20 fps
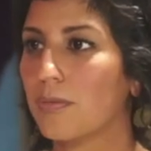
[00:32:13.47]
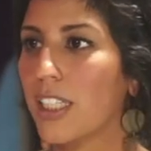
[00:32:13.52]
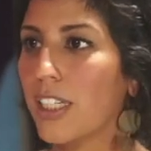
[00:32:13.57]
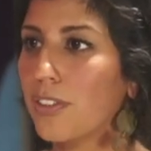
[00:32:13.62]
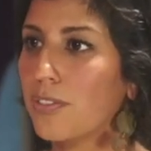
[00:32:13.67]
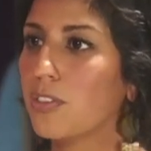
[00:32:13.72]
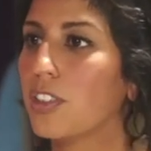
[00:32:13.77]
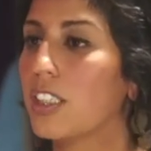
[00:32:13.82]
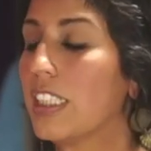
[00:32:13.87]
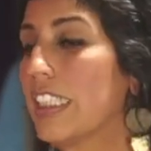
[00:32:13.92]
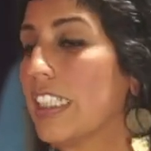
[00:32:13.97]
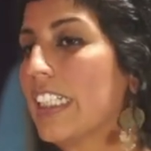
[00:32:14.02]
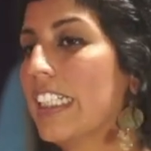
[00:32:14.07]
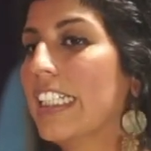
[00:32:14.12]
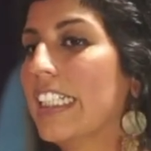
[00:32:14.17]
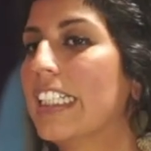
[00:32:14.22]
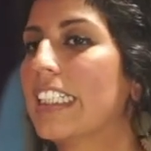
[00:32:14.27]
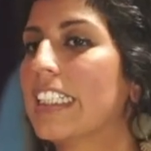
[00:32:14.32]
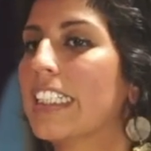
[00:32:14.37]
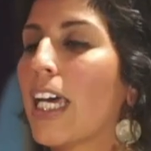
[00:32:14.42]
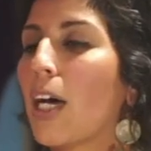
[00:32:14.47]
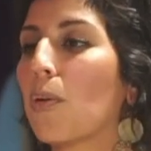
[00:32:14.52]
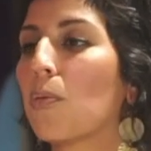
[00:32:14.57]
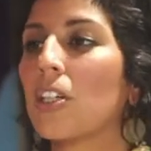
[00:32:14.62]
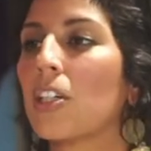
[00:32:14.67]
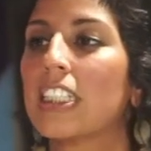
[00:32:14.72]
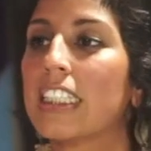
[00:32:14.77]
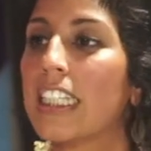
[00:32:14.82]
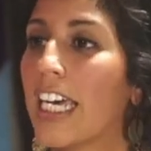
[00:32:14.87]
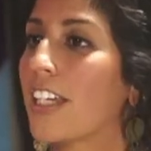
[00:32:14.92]
If we
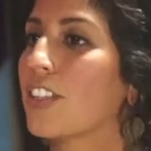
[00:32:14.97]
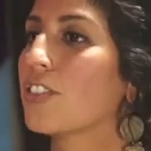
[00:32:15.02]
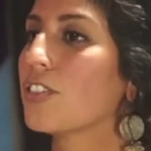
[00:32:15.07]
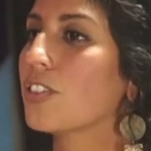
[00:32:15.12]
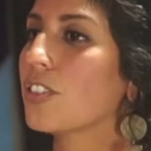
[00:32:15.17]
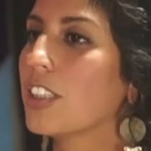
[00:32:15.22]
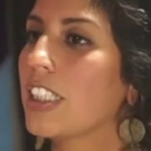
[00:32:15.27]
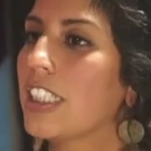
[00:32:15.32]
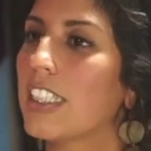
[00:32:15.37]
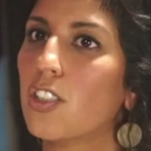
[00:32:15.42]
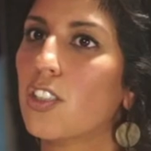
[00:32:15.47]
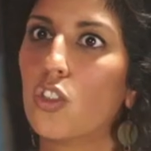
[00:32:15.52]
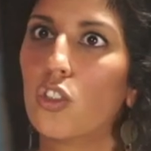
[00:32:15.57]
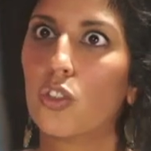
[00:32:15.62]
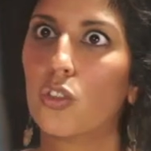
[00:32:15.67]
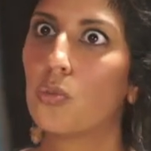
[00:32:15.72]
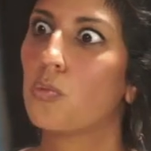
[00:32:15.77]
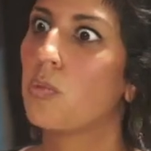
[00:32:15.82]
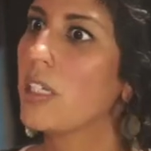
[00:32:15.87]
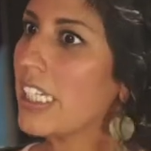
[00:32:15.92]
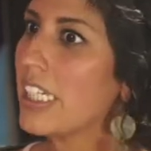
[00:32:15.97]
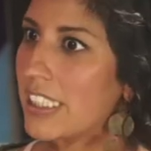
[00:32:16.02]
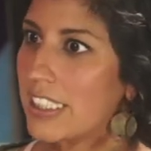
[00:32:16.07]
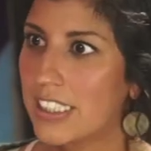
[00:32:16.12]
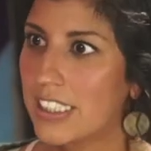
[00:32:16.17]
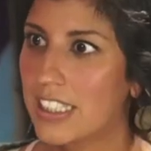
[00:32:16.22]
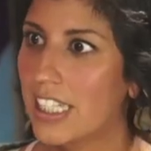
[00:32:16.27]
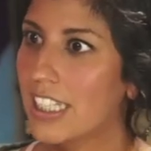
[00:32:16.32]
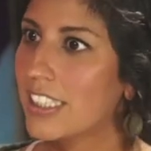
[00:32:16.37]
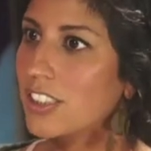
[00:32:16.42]
network naturally, sweet.
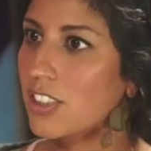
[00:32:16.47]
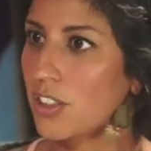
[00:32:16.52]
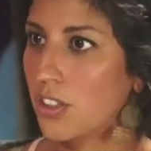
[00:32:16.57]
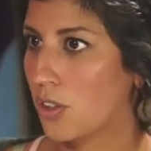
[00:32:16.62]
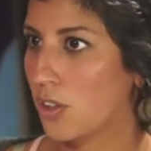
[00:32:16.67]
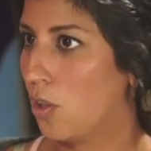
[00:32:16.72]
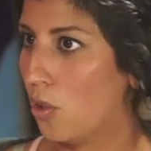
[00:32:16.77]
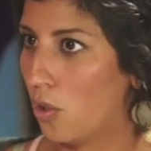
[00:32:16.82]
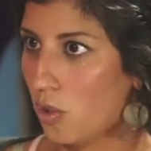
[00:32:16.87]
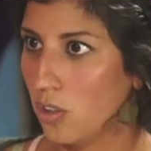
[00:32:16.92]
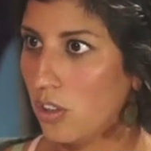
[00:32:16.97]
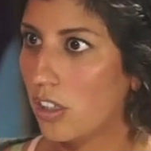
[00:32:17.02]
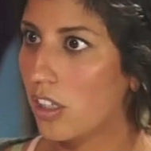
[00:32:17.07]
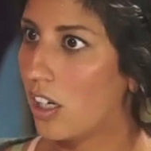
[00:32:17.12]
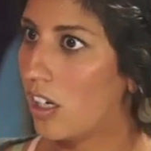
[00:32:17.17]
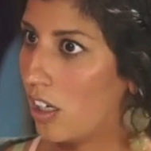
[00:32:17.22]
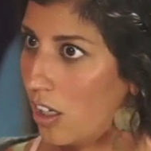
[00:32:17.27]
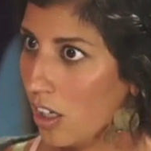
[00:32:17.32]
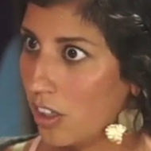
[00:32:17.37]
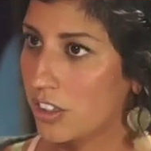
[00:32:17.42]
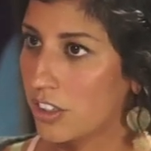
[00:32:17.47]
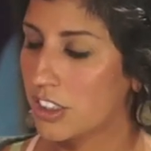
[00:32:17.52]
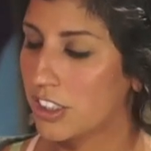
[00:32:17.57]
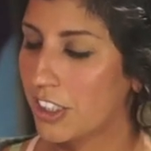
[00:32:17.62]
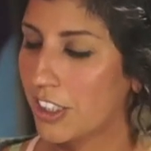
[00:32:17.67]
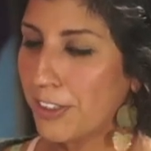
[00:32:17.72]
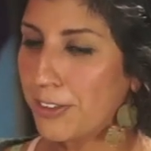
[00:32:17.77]
That's the goal also.